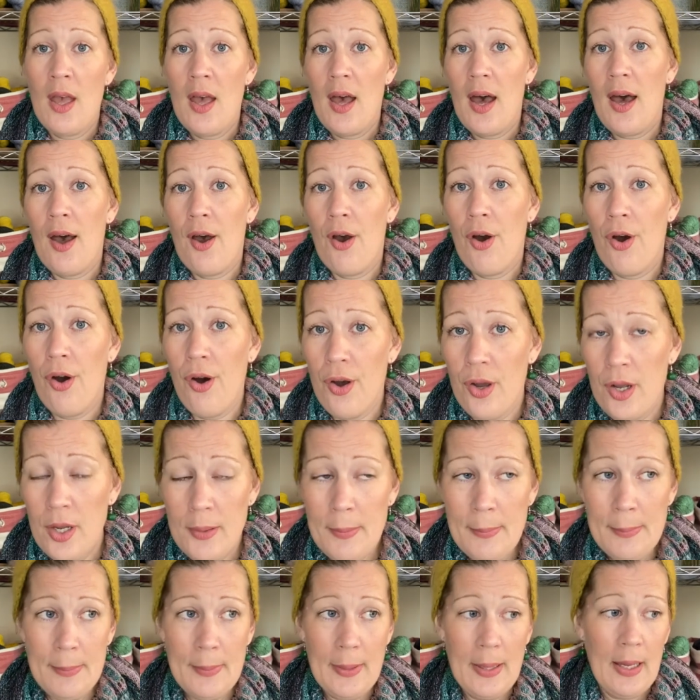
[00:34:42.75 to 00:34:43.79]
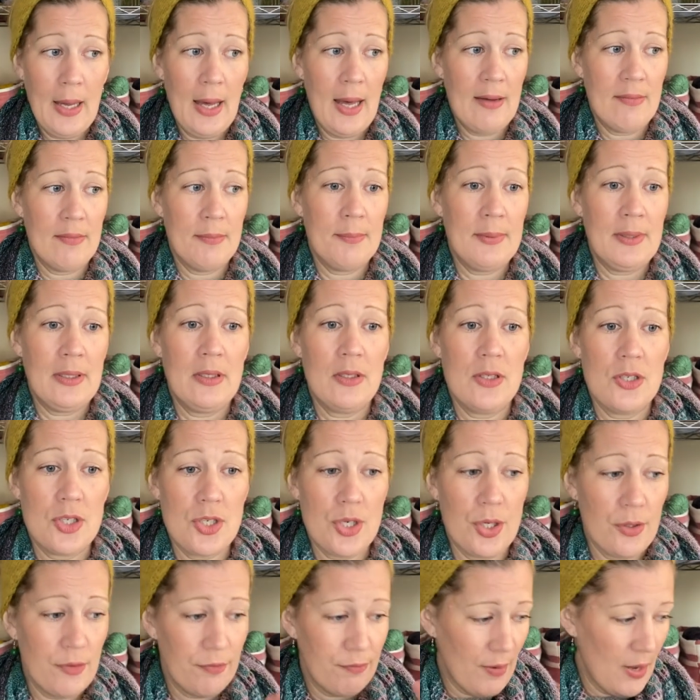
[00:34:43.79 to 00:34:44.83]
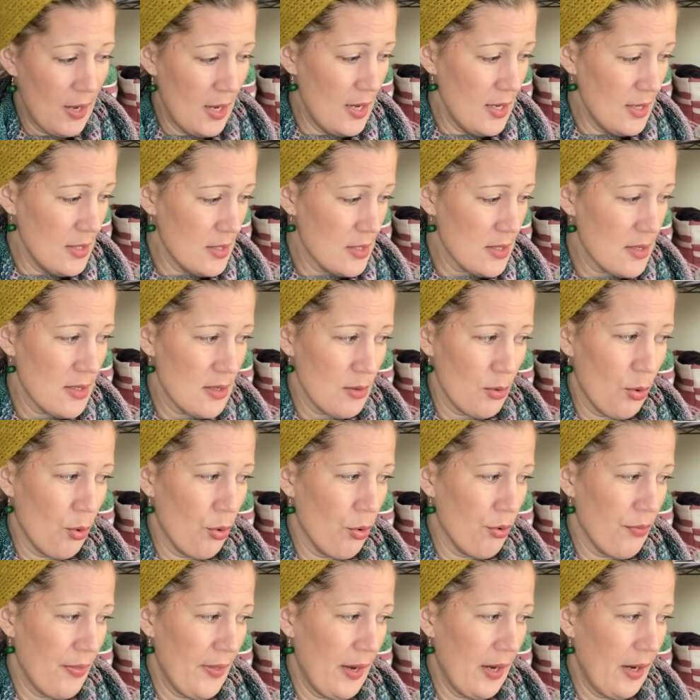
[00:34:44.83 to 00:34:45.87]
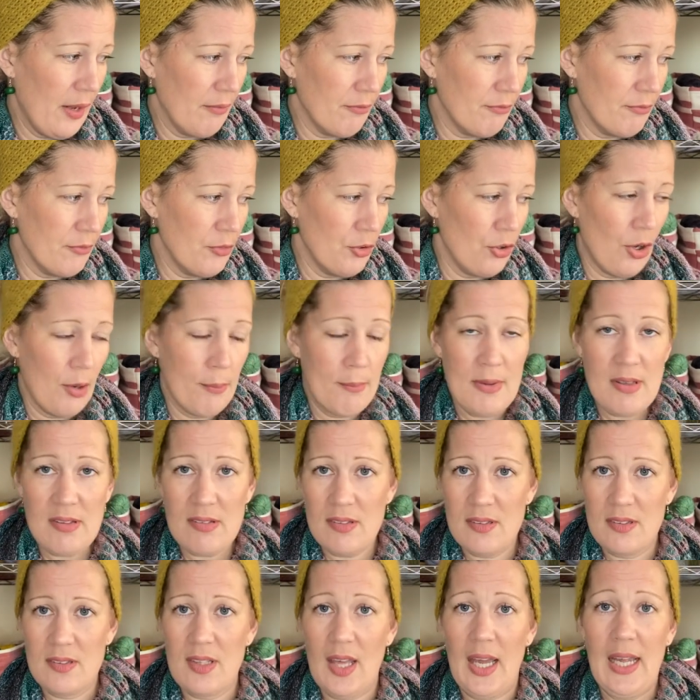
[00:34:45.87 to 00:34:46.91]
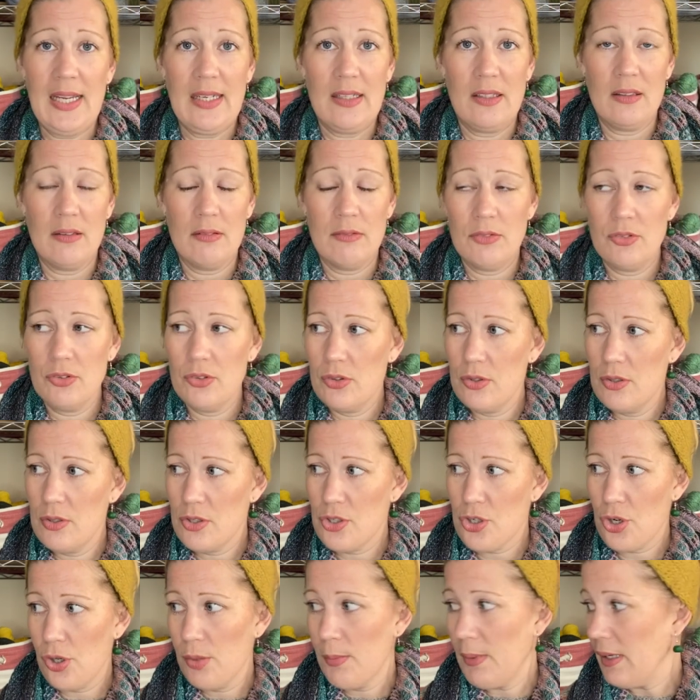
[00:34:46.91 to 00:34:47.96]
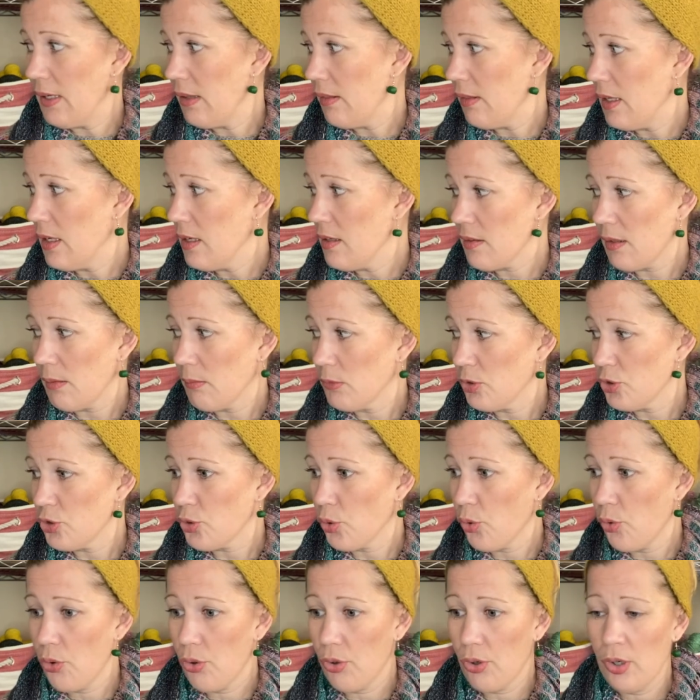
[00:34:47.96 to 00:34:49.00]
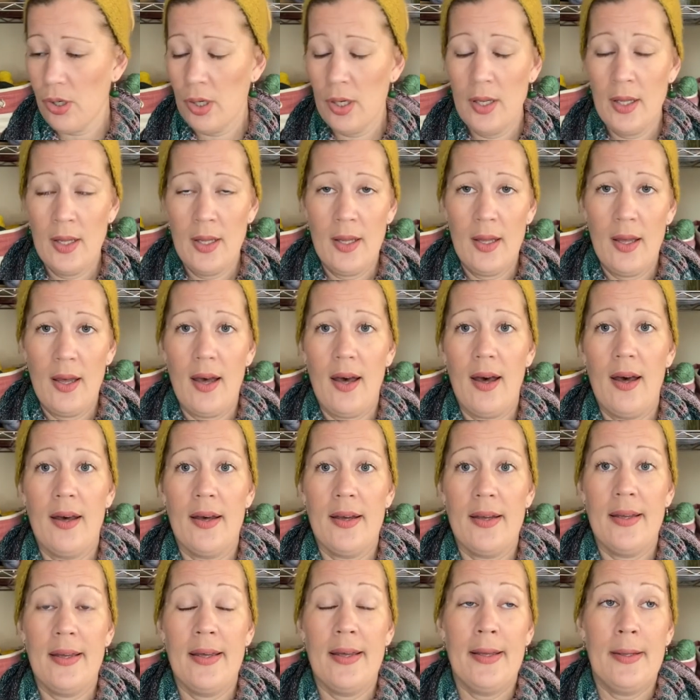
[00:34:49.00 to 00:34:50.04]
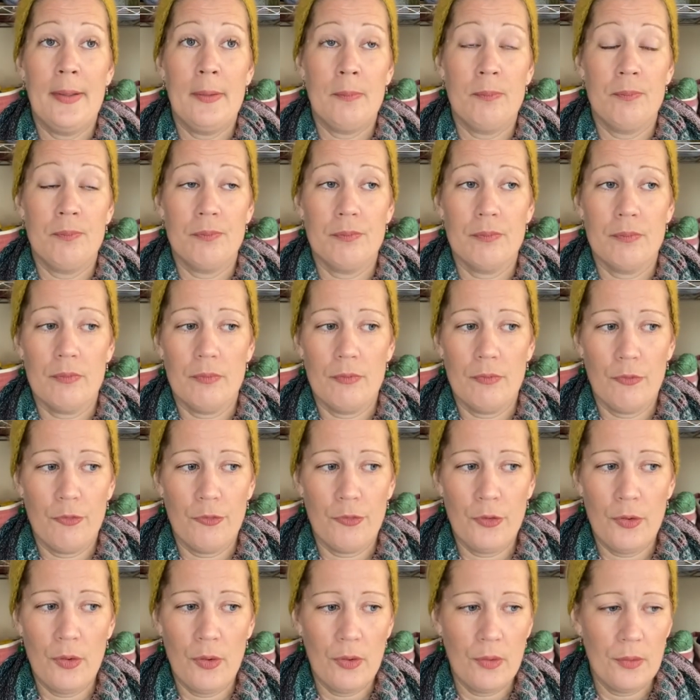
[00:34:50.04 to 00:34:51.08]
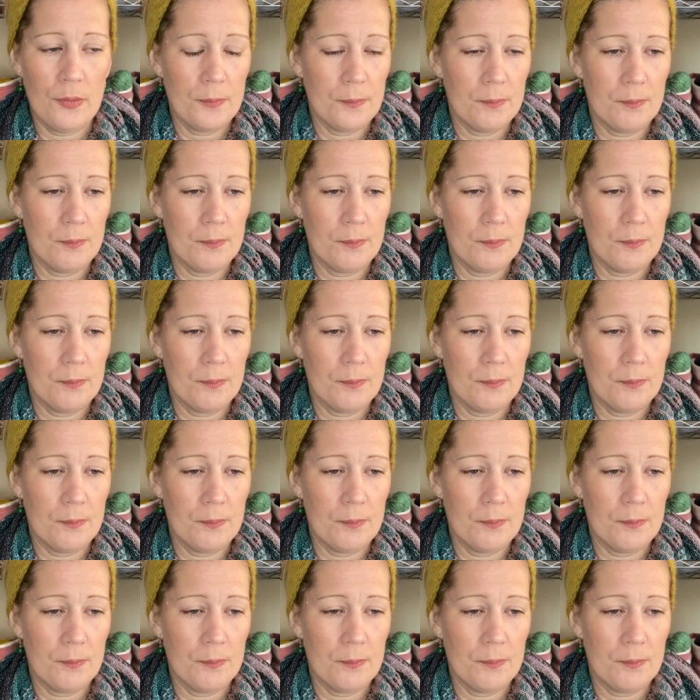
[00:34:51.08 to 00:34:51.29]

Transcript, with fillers: I hope I haven't been too fast or that I've, you know, missed saying too many things. I'm sure I um, forgot